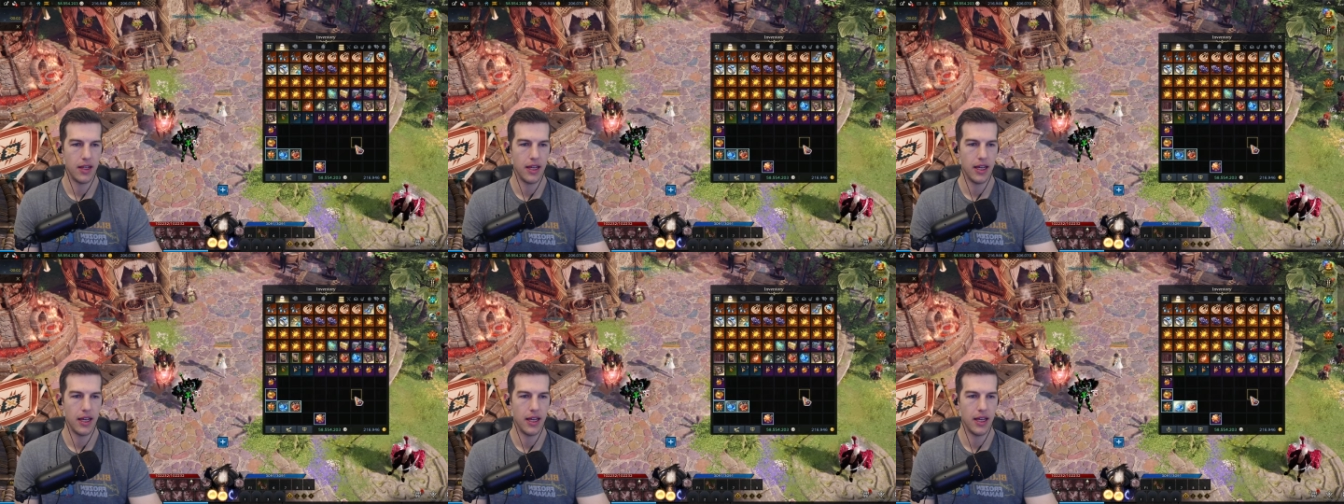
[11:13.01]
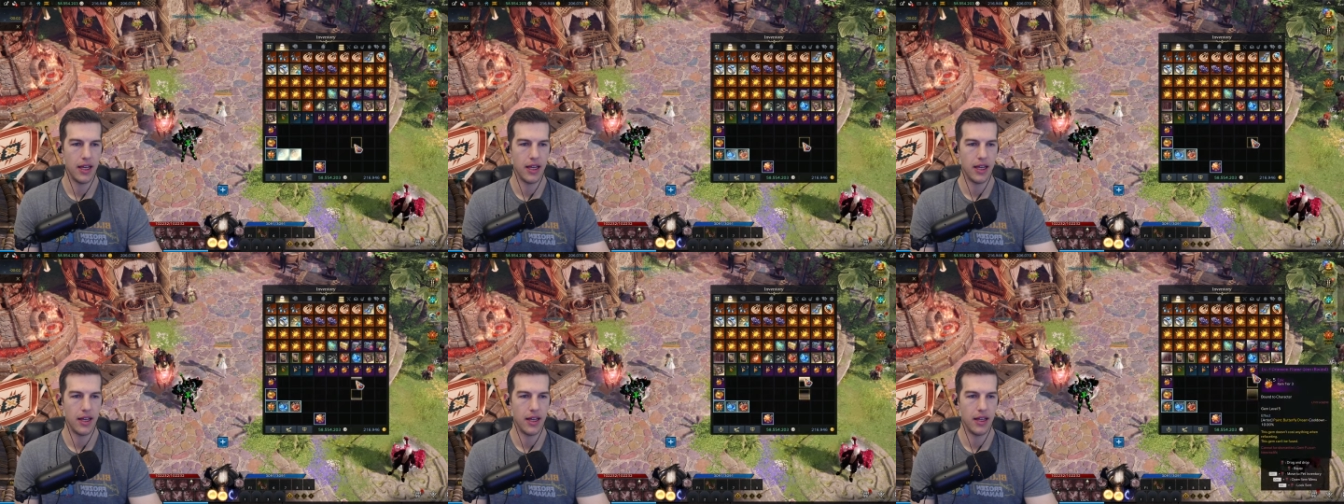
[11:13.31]

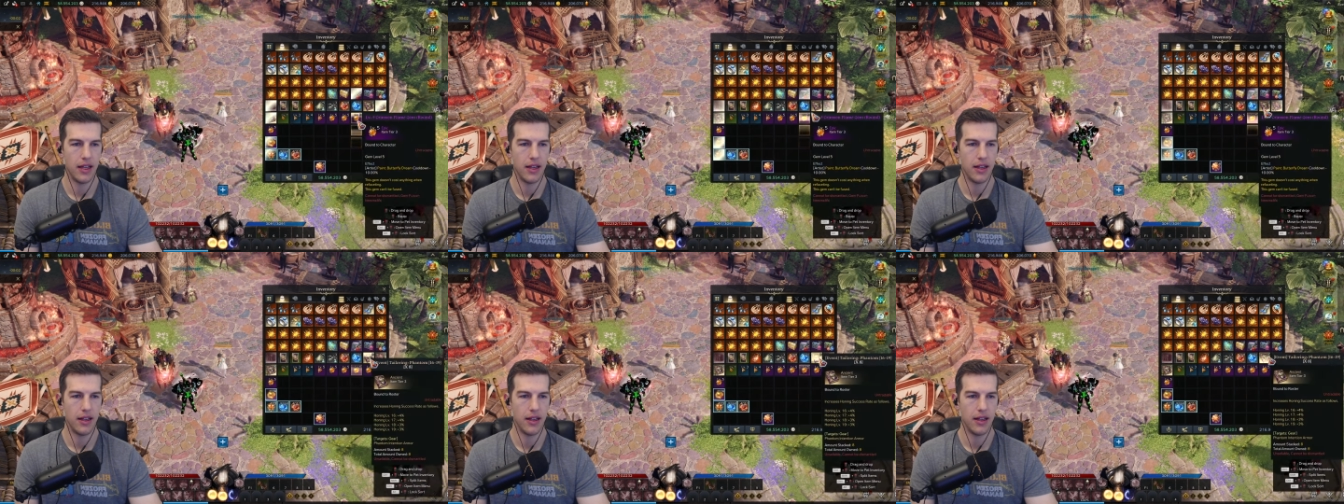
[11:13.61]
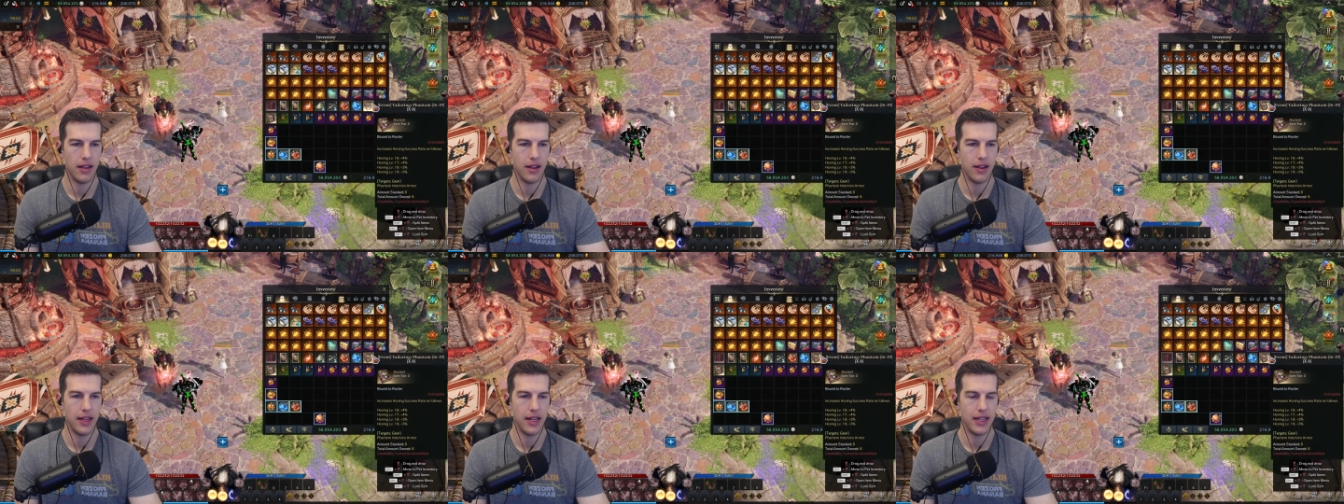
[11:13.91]

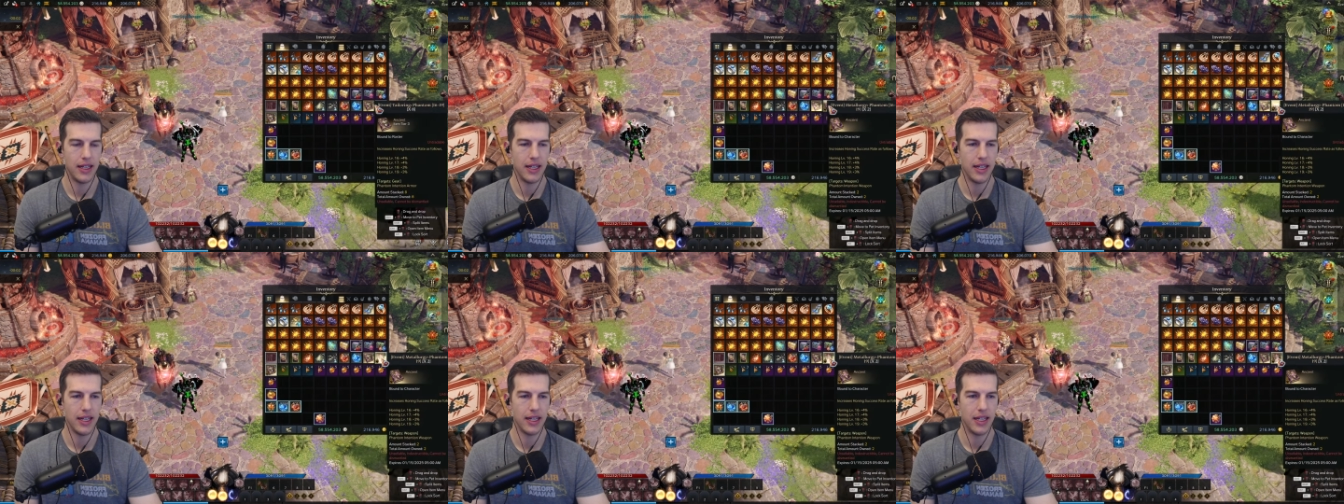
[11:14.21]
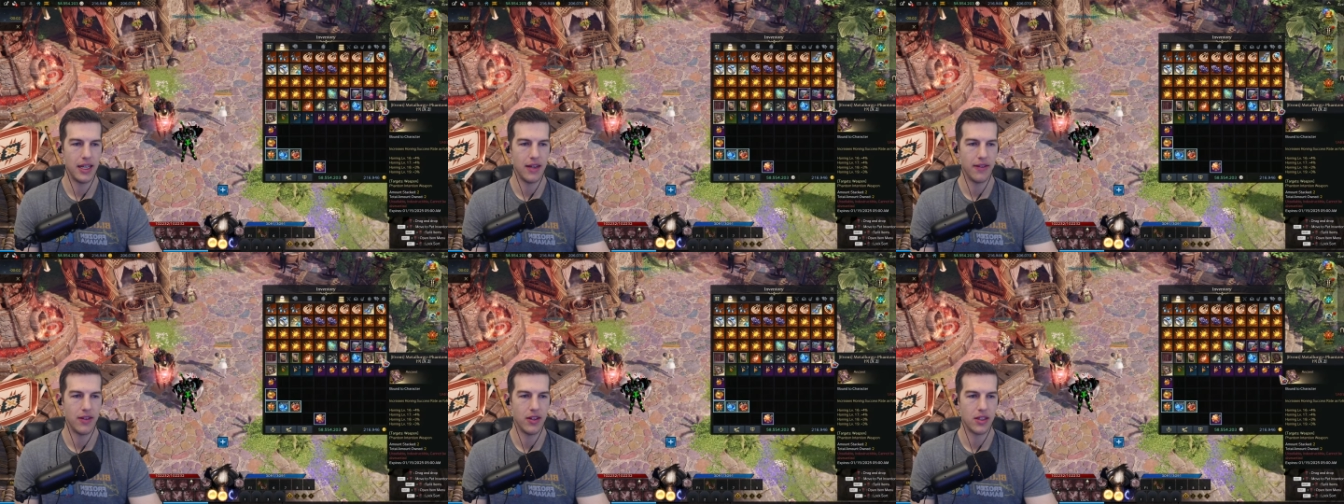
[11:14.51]
And they
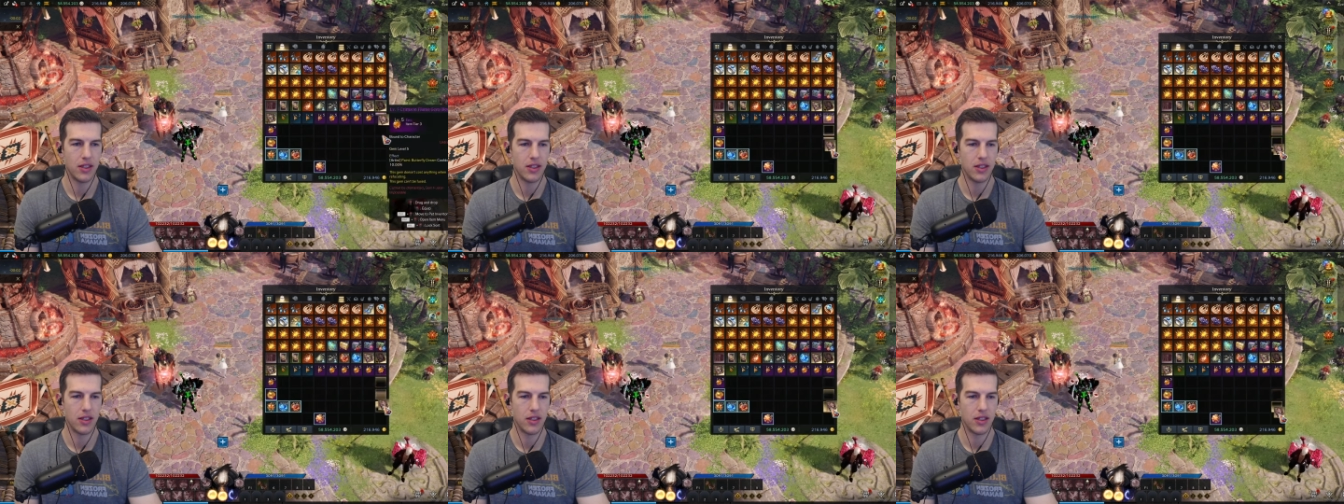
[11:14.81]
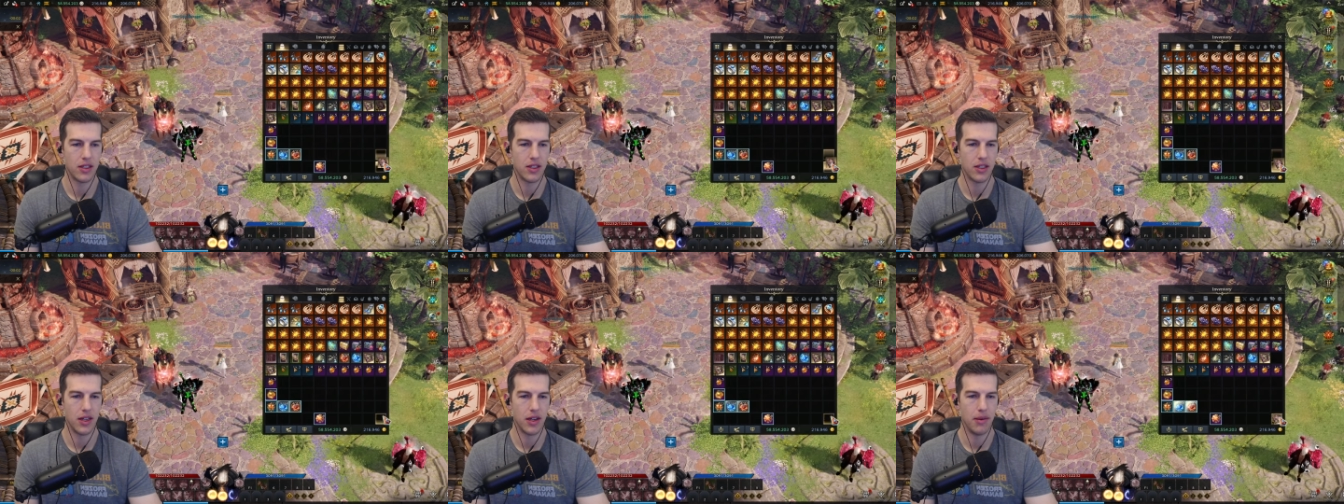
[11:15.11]
did give us
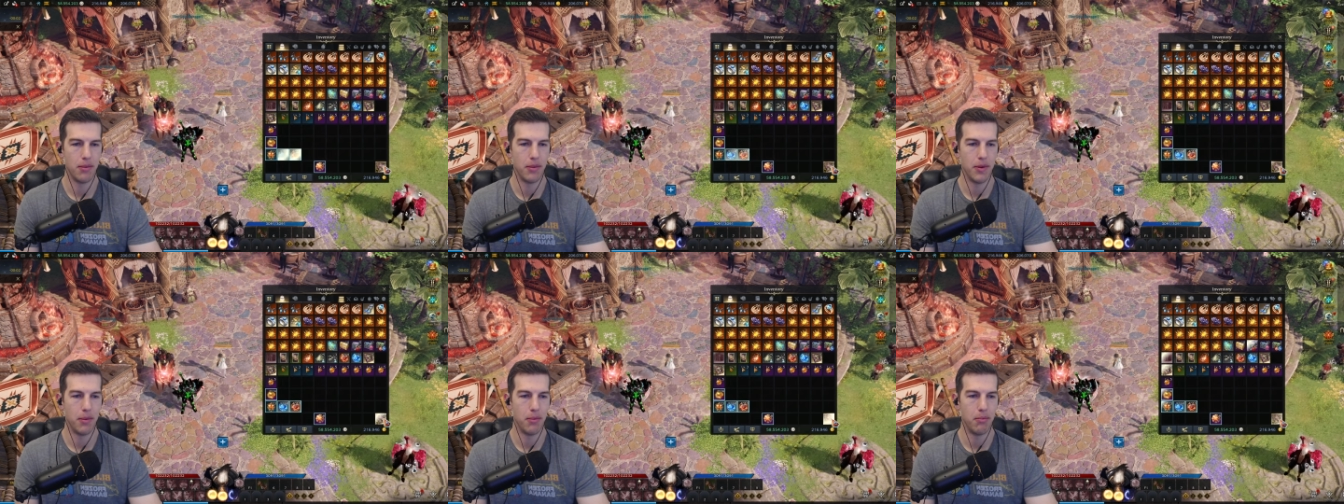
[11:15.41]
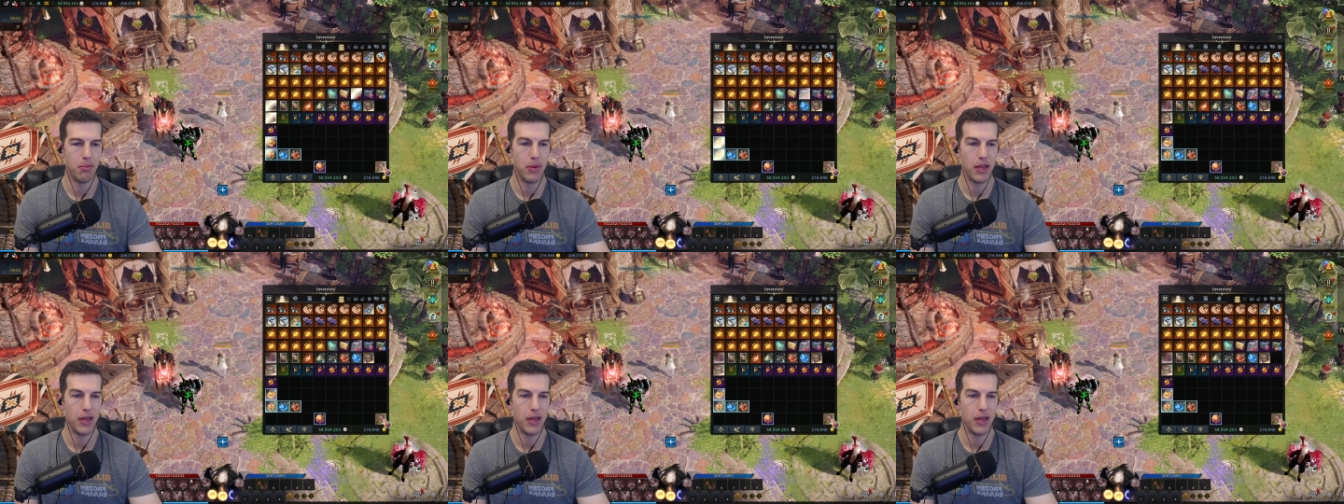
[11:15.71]
some